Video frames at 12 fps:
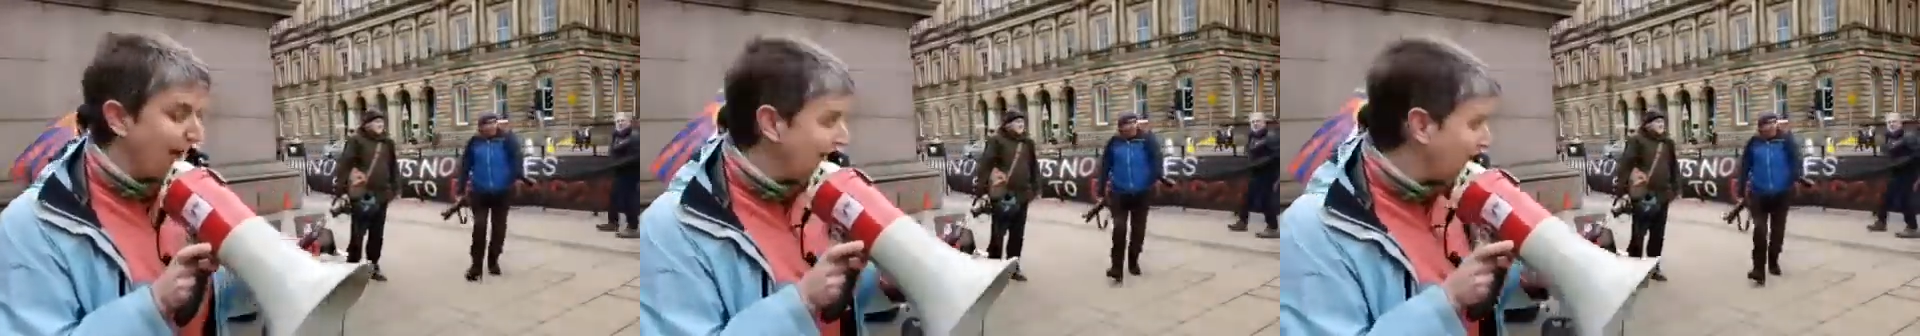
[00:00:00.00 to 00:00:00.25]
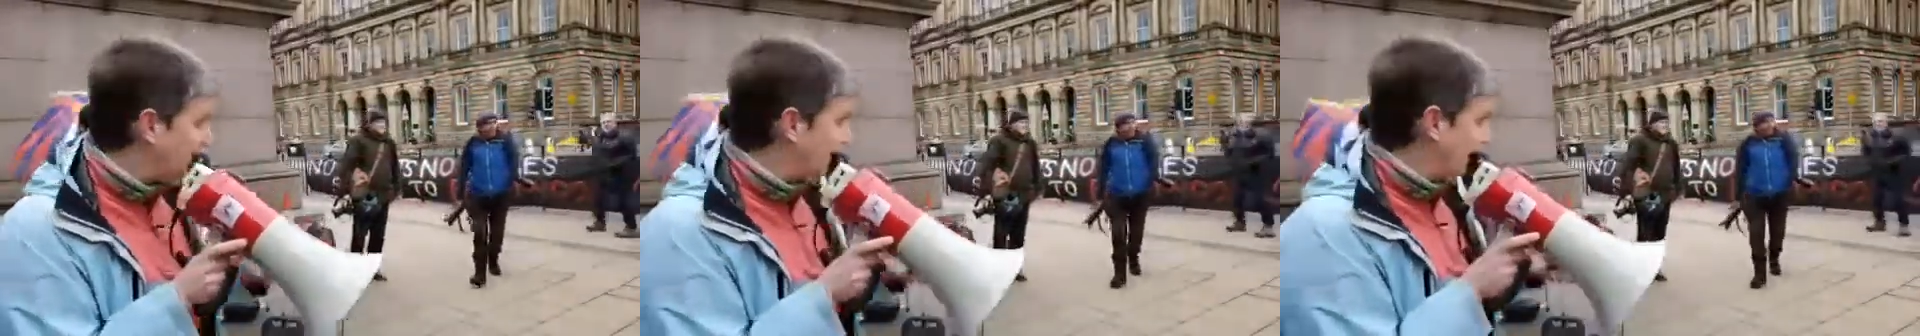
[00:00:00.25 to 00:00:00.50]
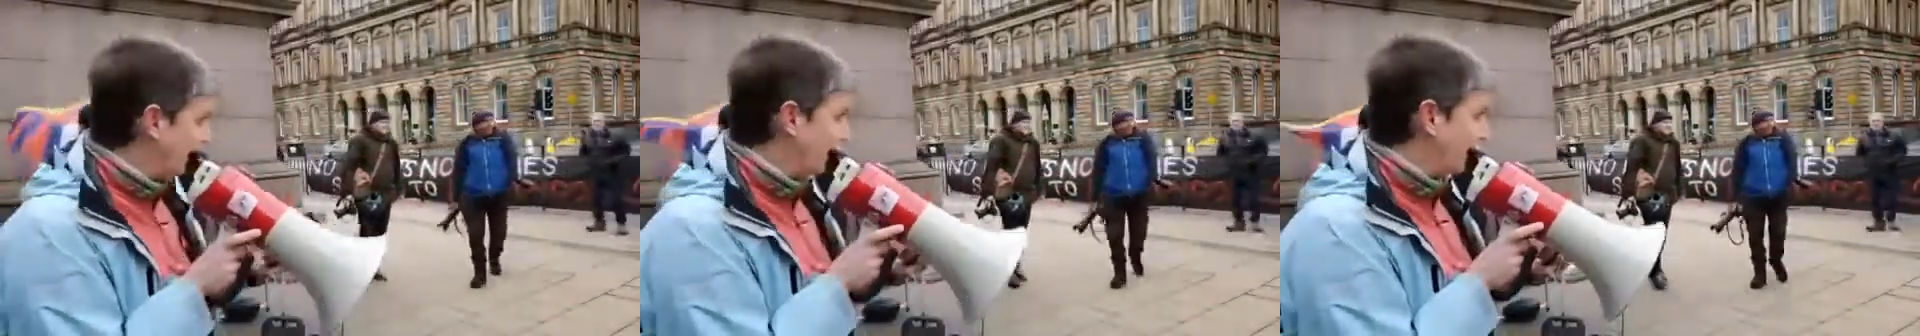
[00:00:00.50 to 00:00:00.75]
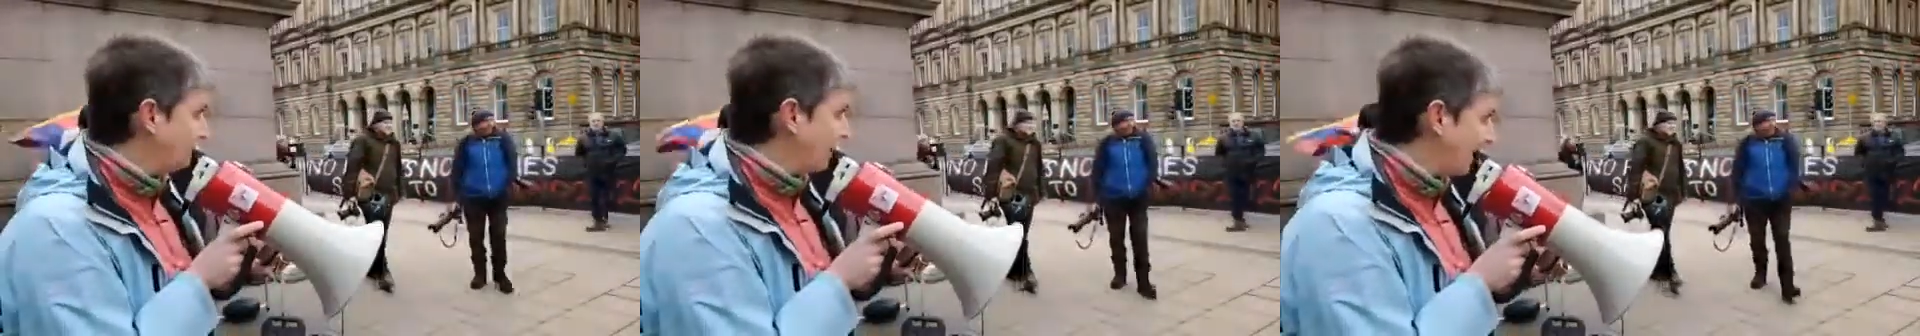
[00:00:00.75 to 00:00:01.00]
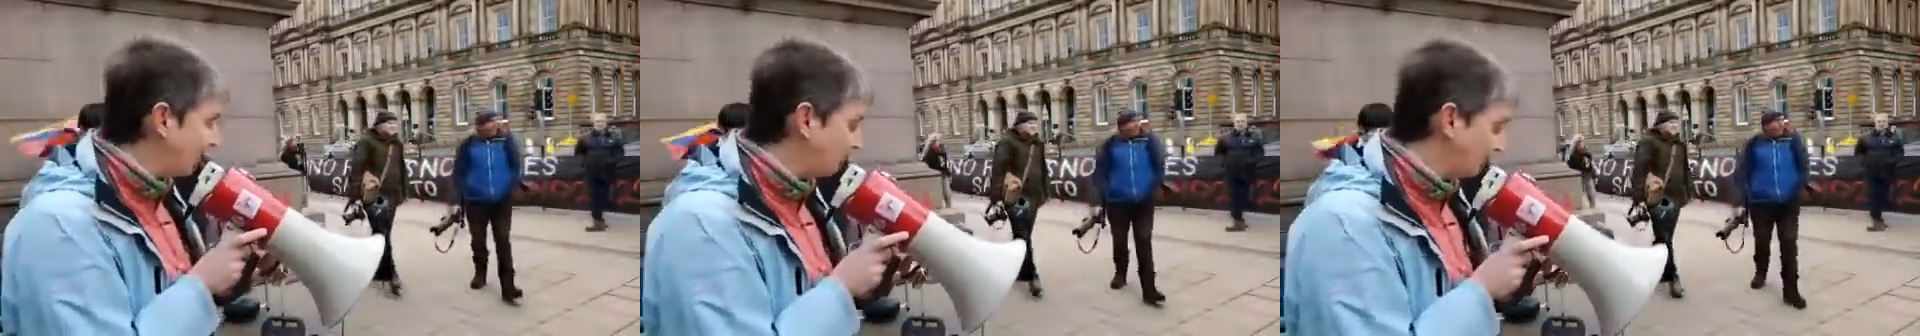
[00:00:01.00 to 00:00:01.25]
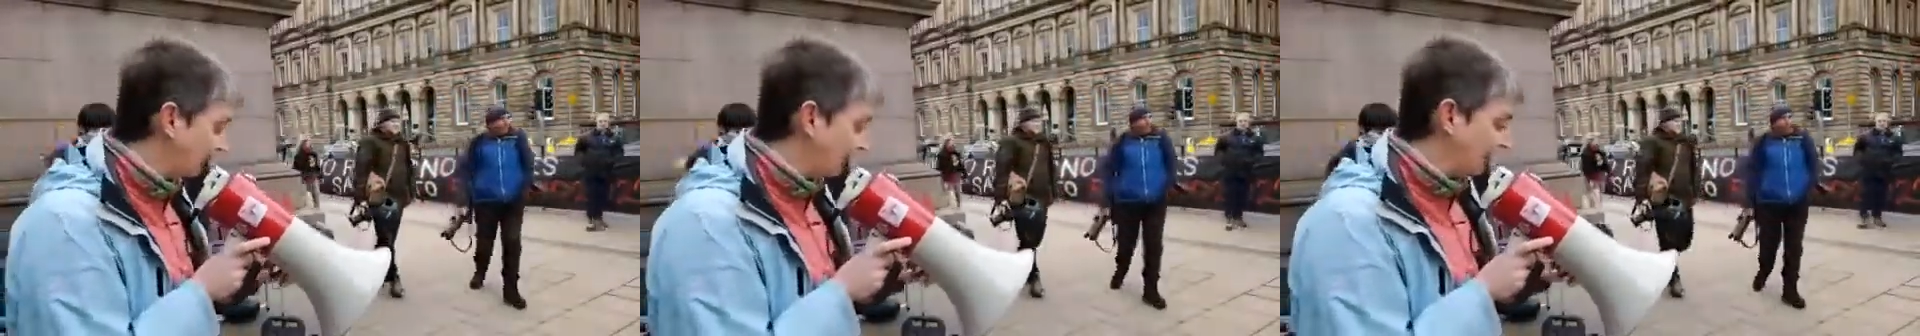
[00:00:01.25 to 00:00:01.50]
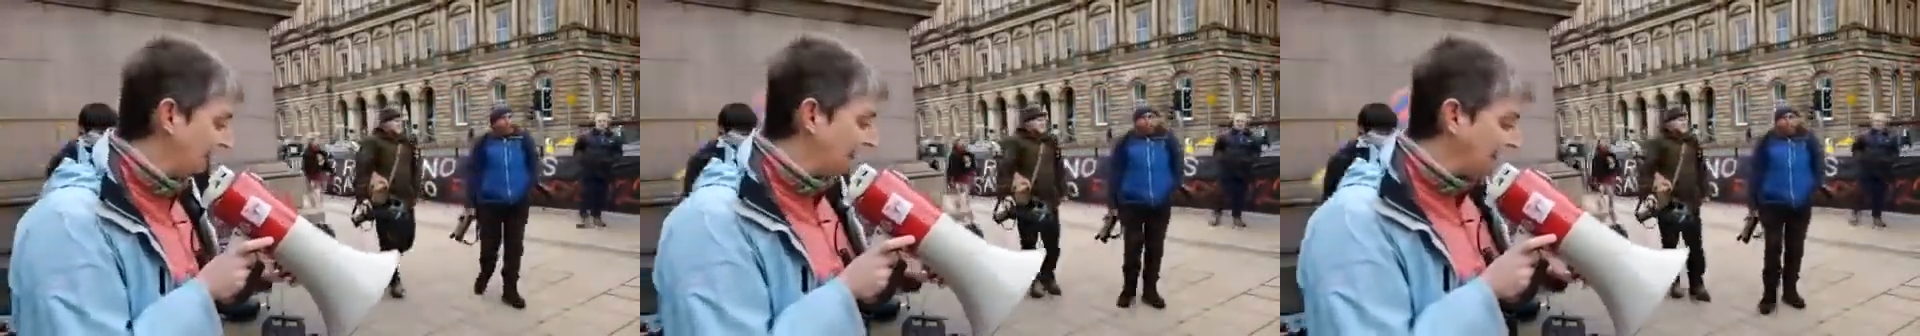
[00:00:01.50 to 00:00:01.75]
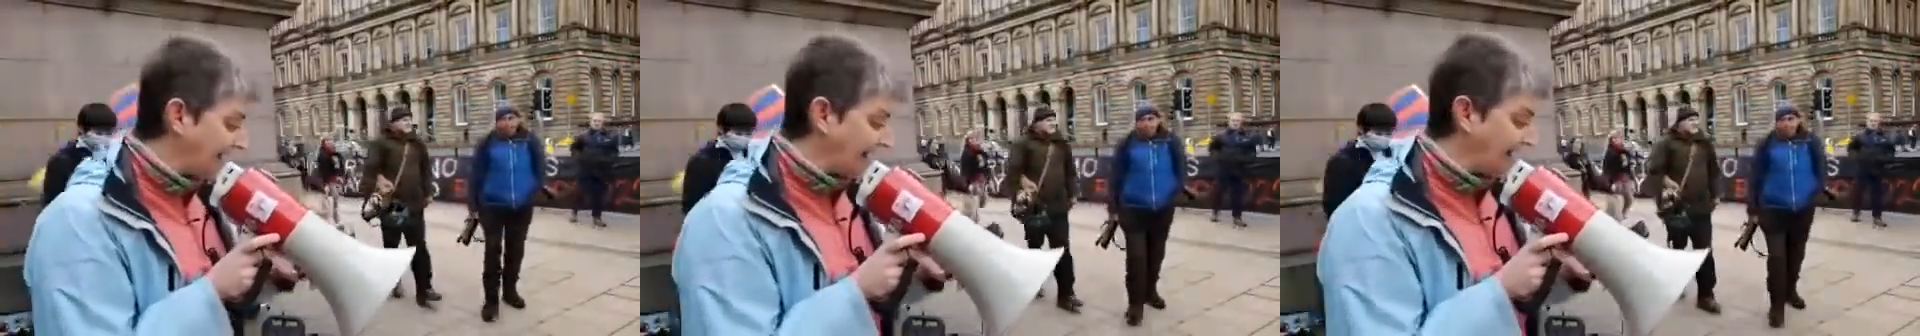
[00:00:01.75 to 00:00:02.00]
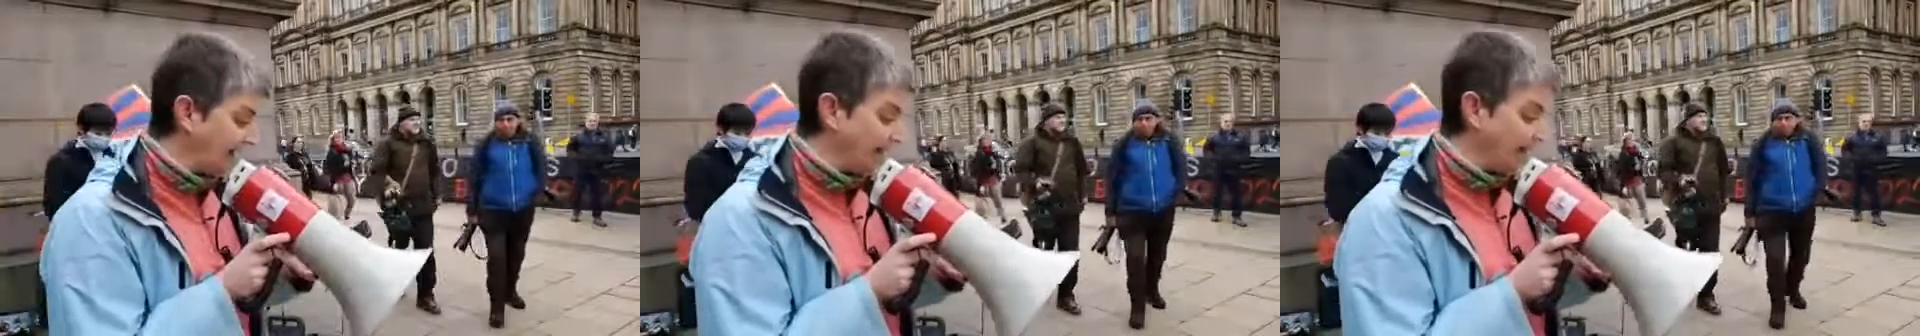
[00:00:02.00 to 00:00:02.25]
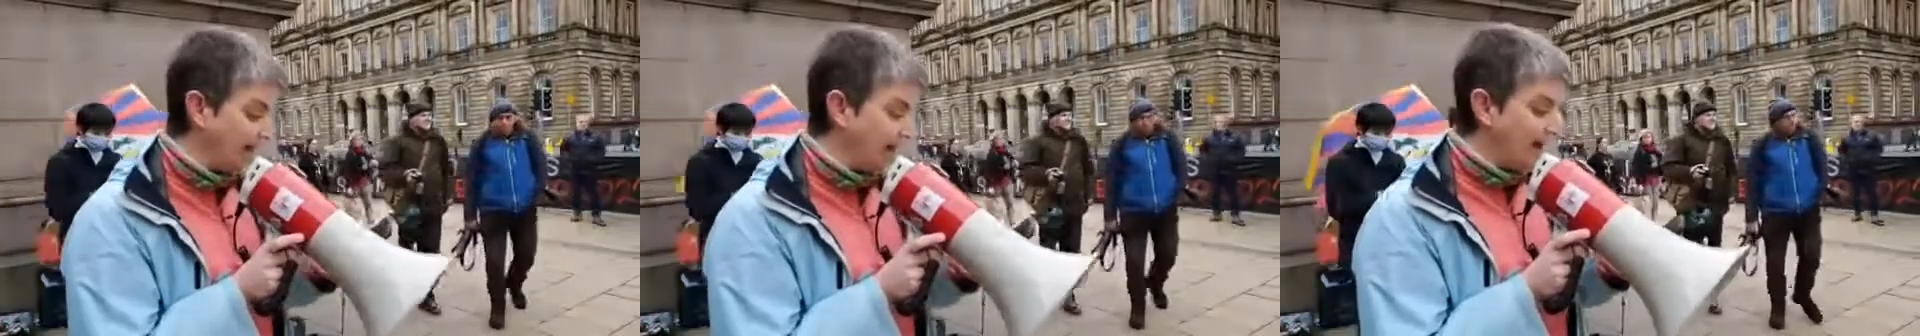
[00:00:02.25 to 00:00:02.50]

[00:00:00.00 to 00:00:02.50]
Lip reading: eloquently and passionately than I can